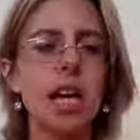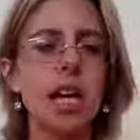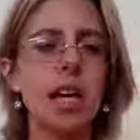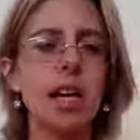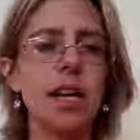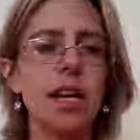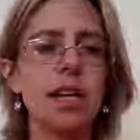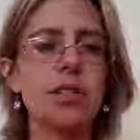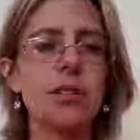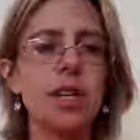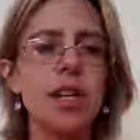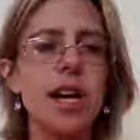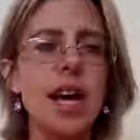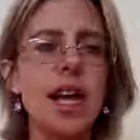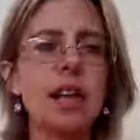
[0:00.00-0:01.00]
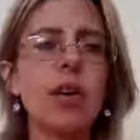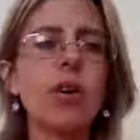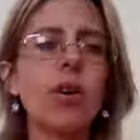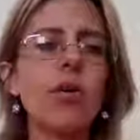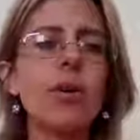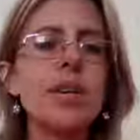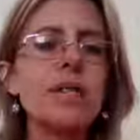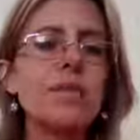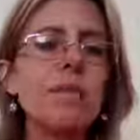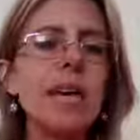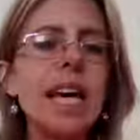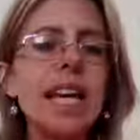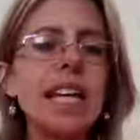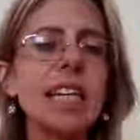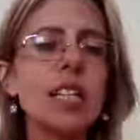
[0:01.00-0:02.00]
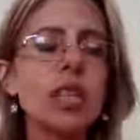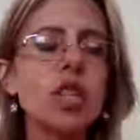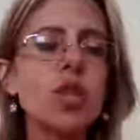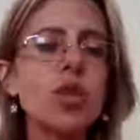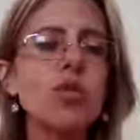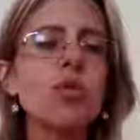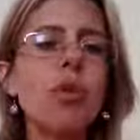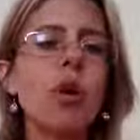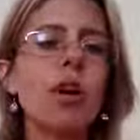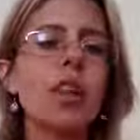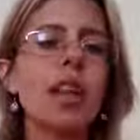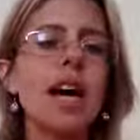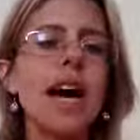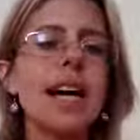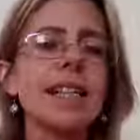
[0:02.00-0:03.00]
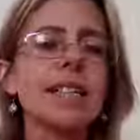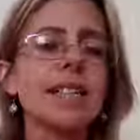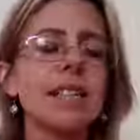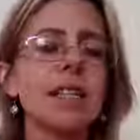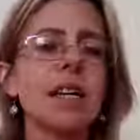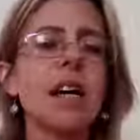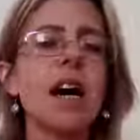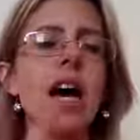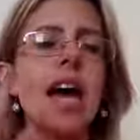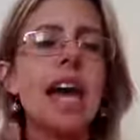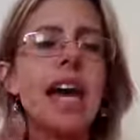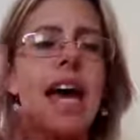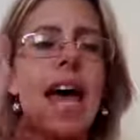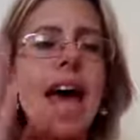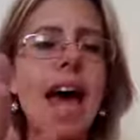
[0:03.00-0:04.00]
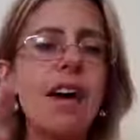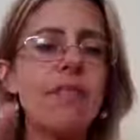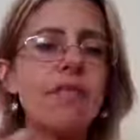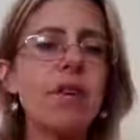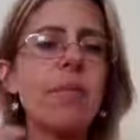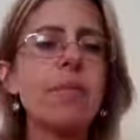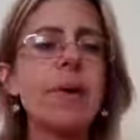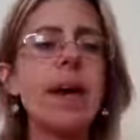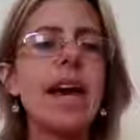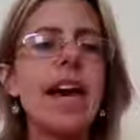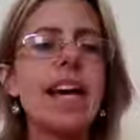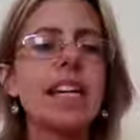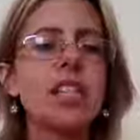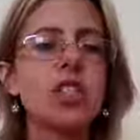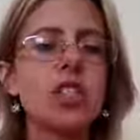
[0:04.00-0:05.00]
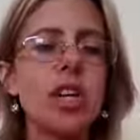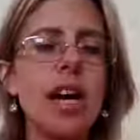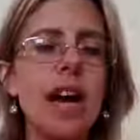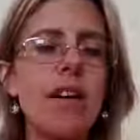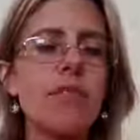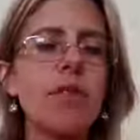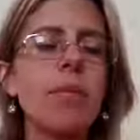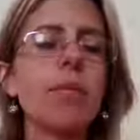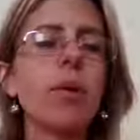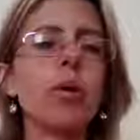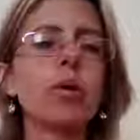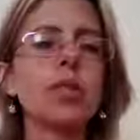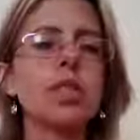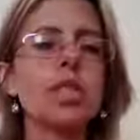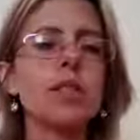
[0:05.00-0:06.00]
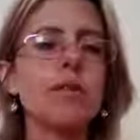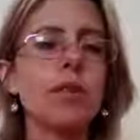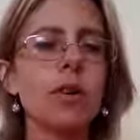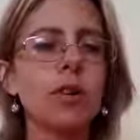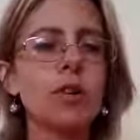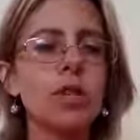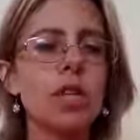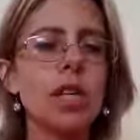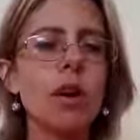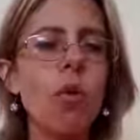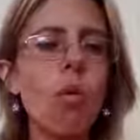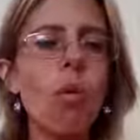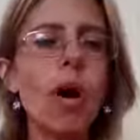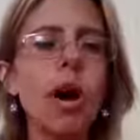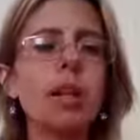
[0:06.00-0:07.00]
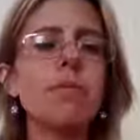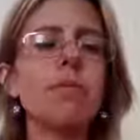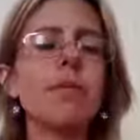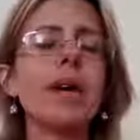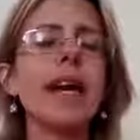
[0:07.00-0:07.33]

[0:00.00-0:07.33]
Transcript: URL, always making sure that every page, every post is focusing one